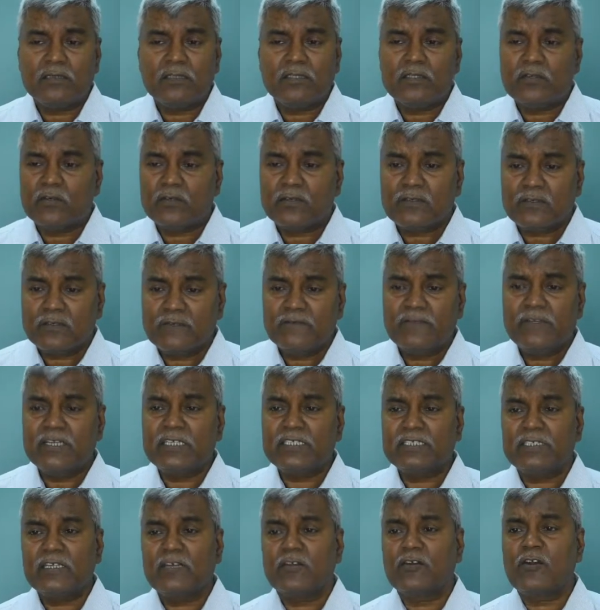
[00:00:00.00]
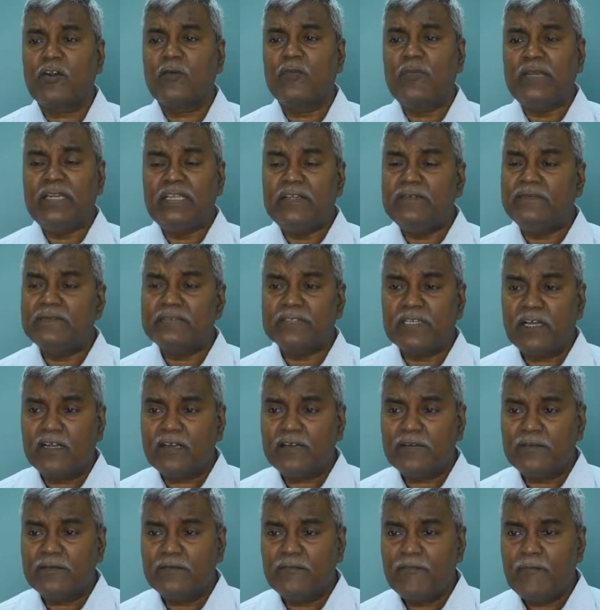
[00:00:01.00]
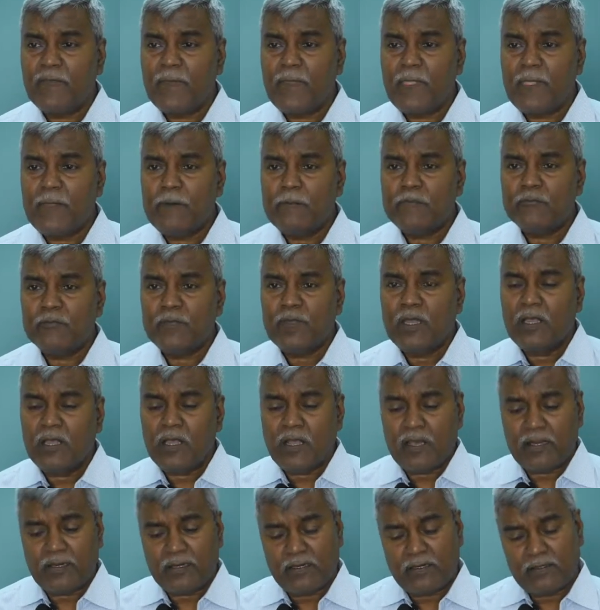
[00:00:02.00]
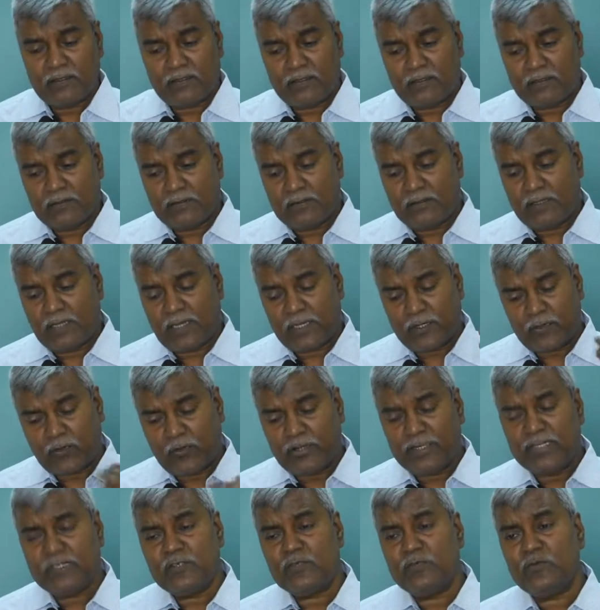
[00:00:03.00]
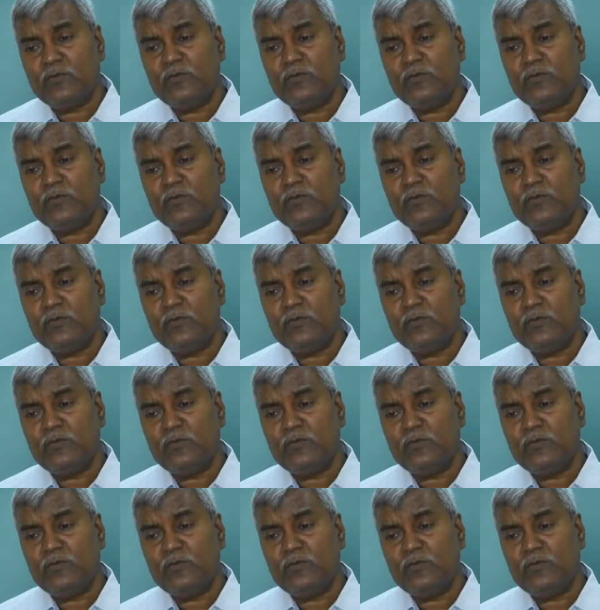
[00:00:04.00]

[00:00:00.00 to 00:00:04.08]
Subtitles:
your conviction or beliefs are, and according